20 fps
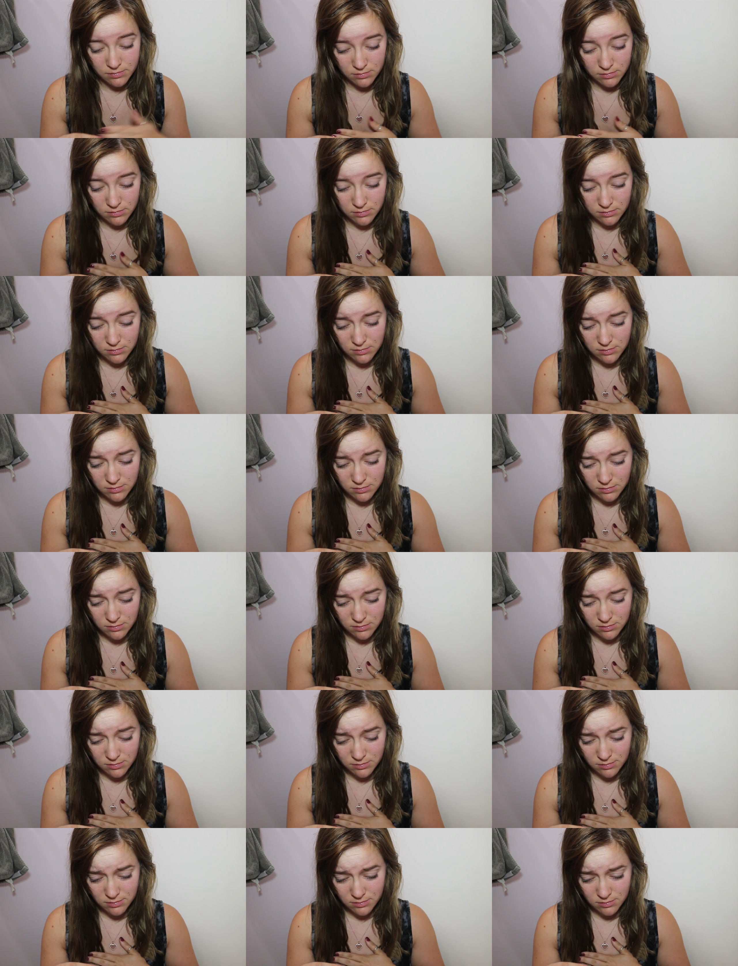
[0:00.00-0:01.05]

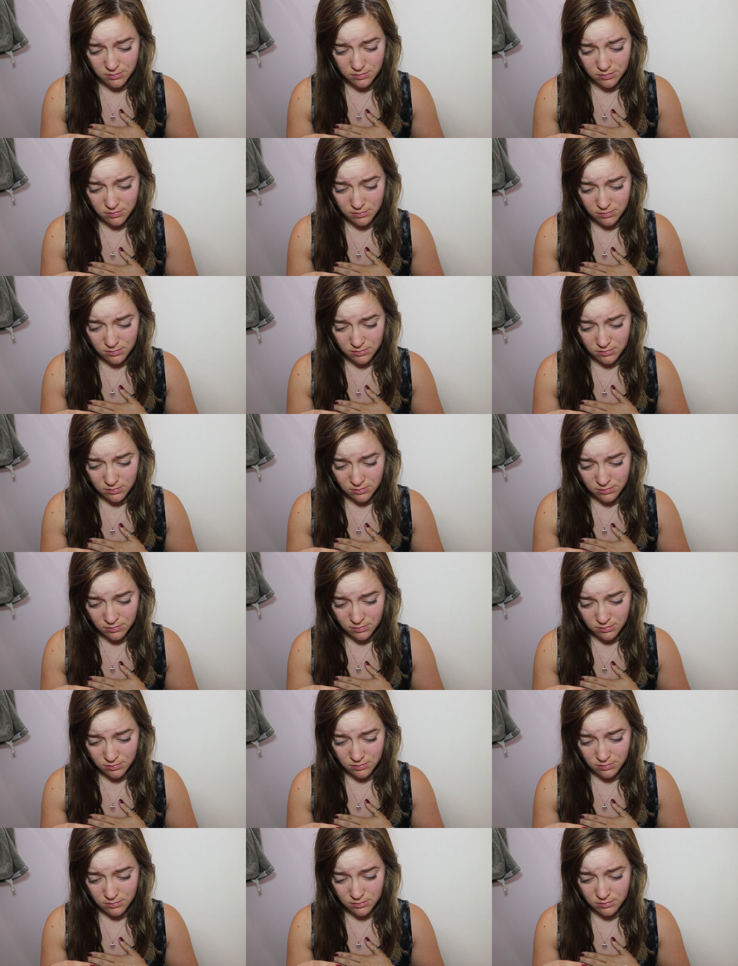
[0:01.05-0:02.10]

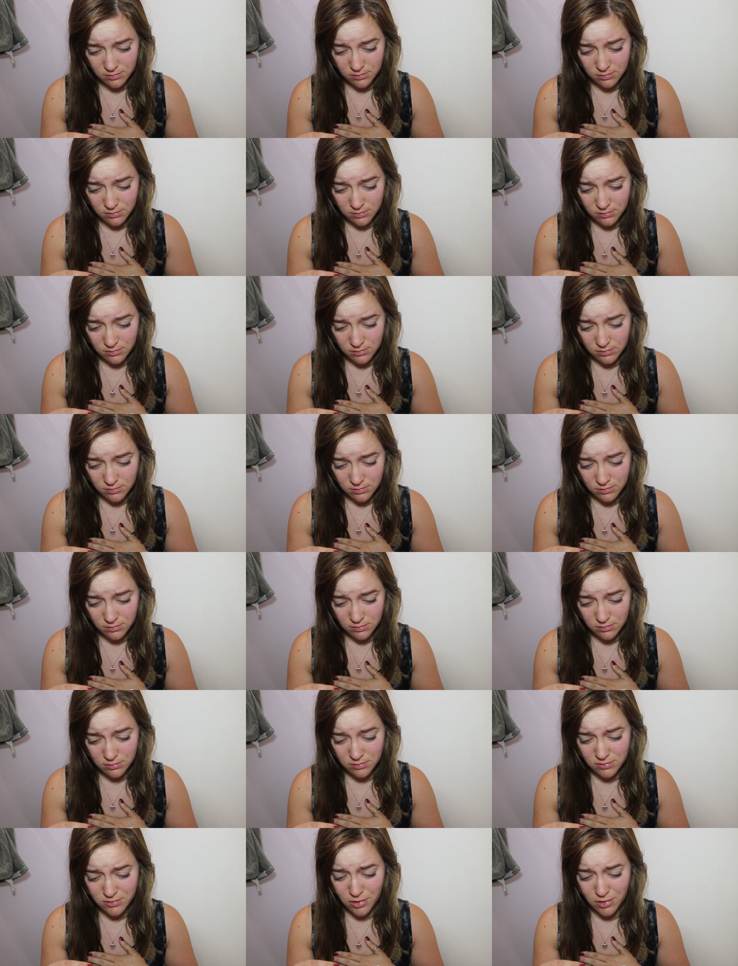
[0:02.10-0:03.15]

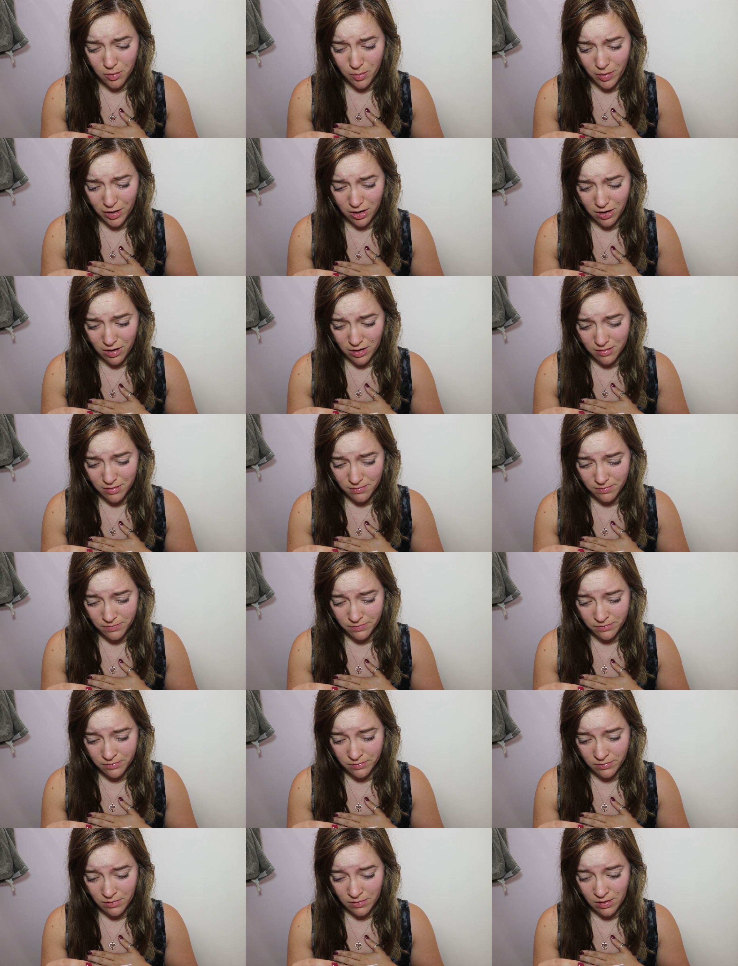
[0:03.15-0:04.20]

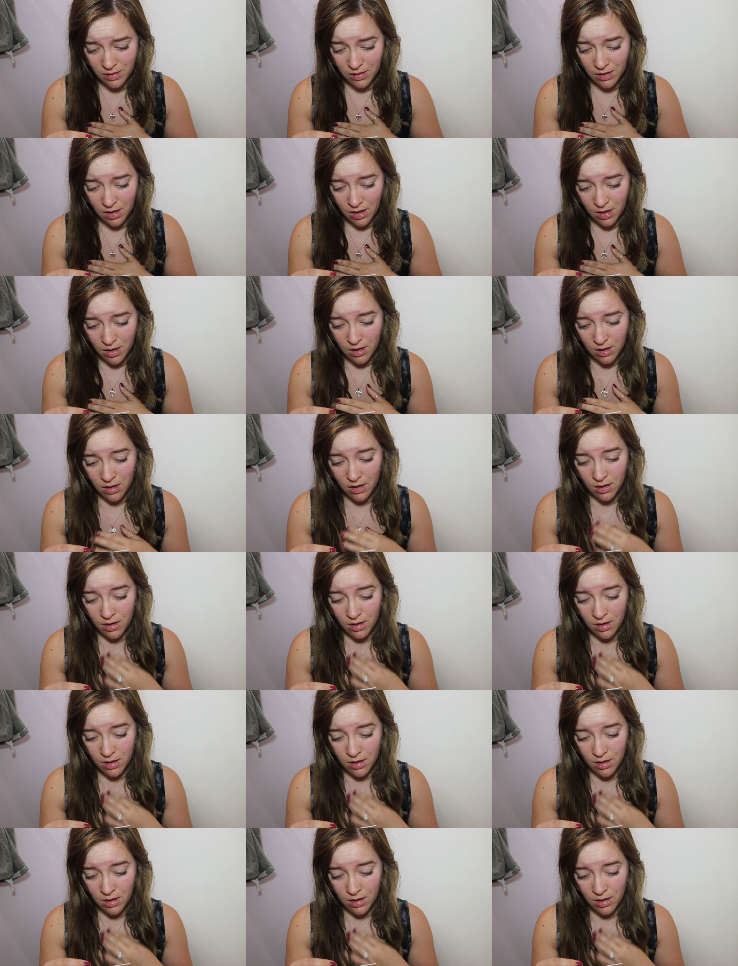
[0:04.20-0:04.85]
(no one is talking)